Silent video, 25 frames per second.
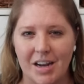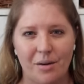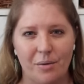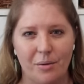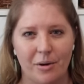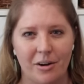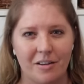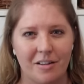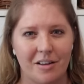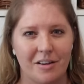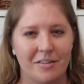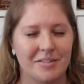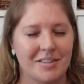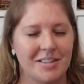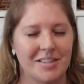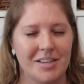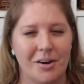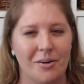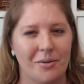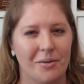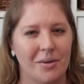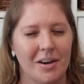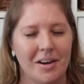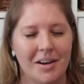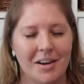I don't wear gloves.
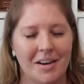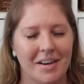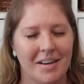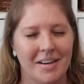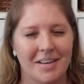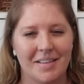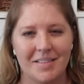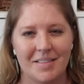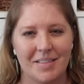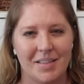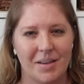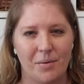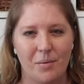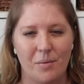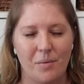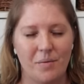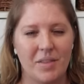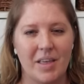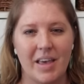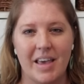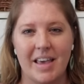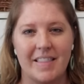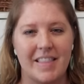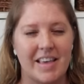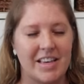So
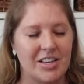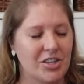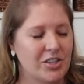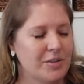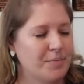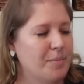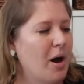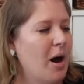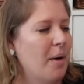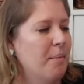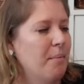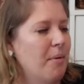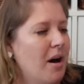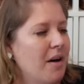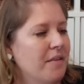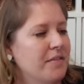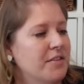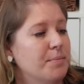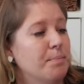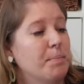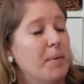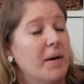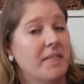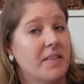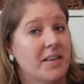they, they just pop
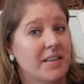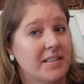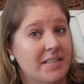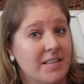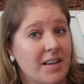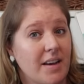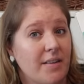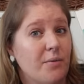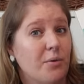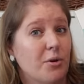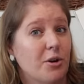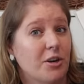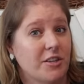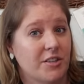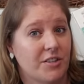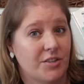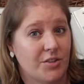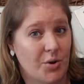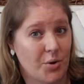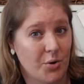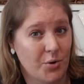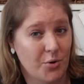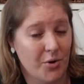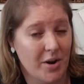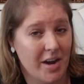off. But this stuff works
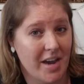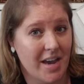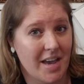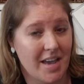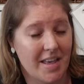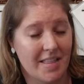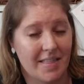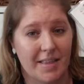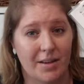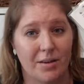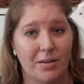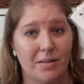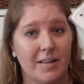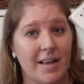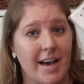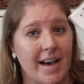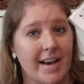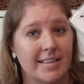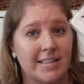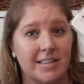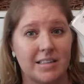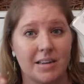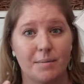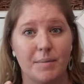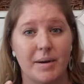so great. They'll
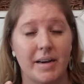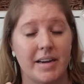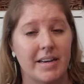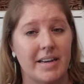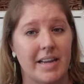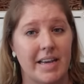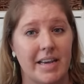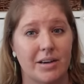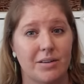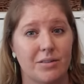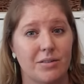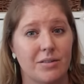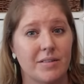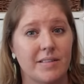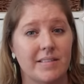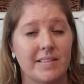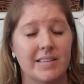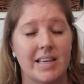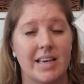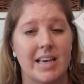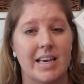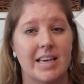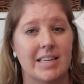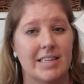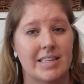last on my nails
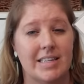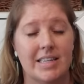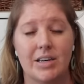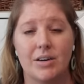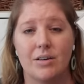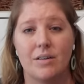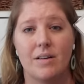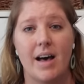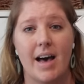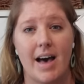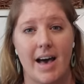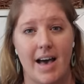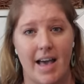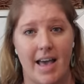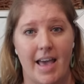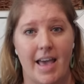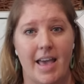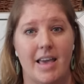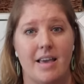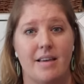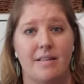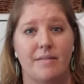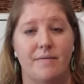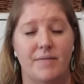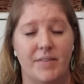until
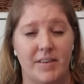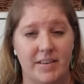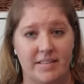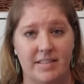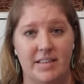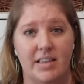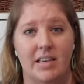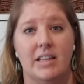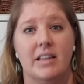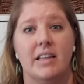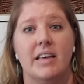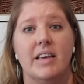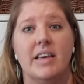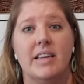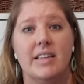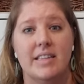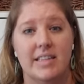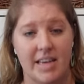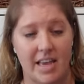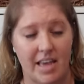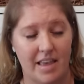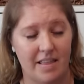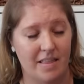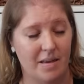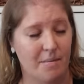I physically
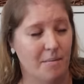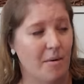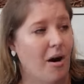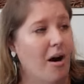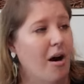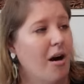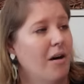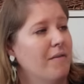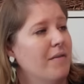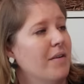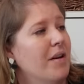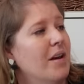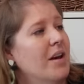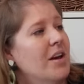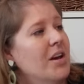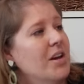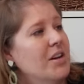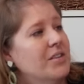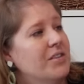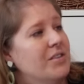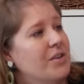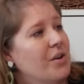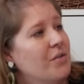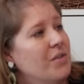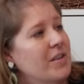take them off.
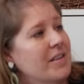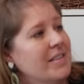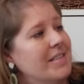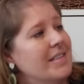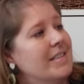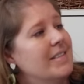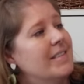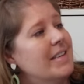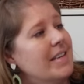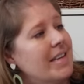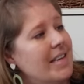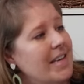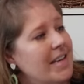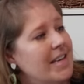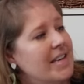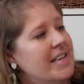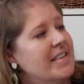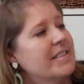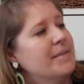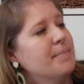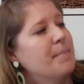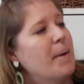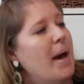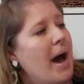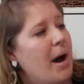So this is the
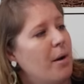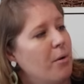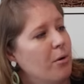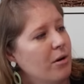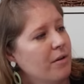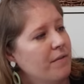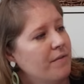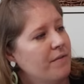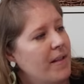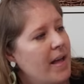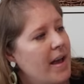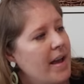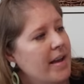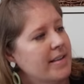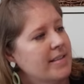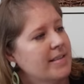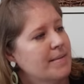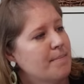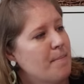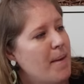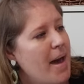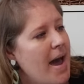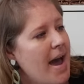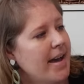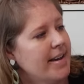Kiss Power Flex
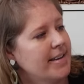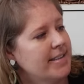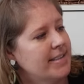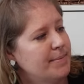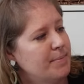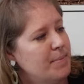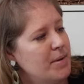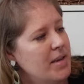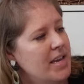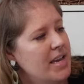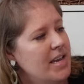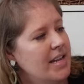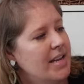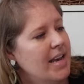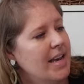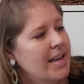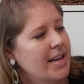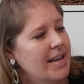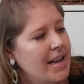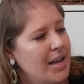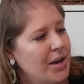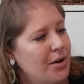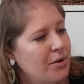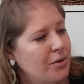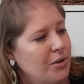Max Speed
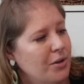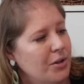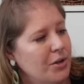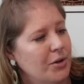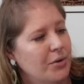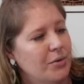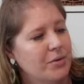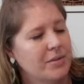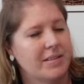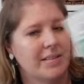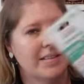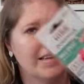Nail Glue